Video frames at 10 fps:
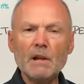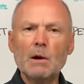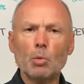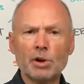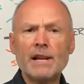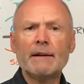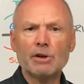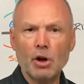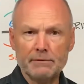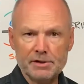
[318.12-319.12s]
and we're going to have a
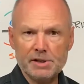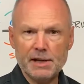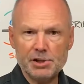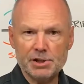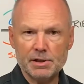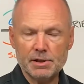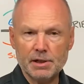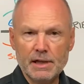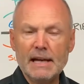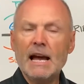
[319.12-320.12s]
conversation
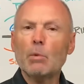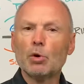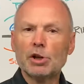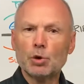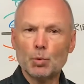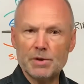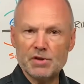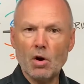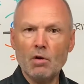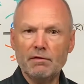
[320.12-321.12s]
and we're going to
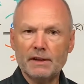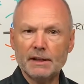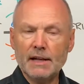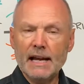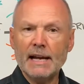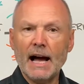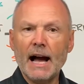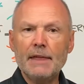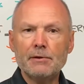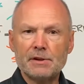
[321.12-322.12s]
resolve it. And
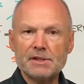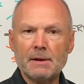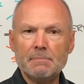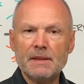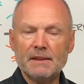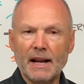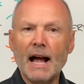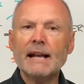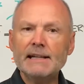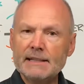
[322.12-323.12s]
either it's something that
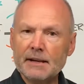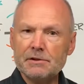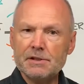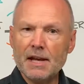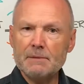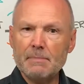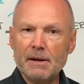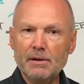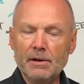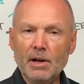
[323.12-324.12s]
I need to understand
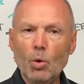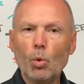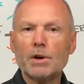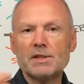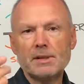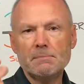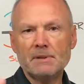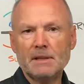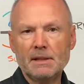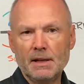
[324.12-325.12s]
better or it's
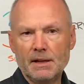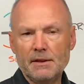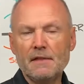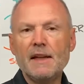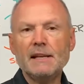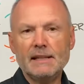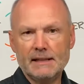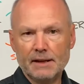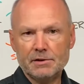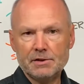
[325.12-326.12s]
something that they need to
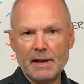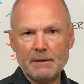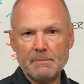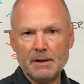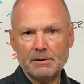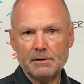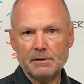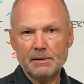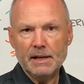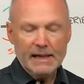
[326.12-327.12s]
understand better.
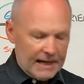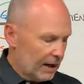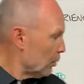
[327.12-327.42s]
And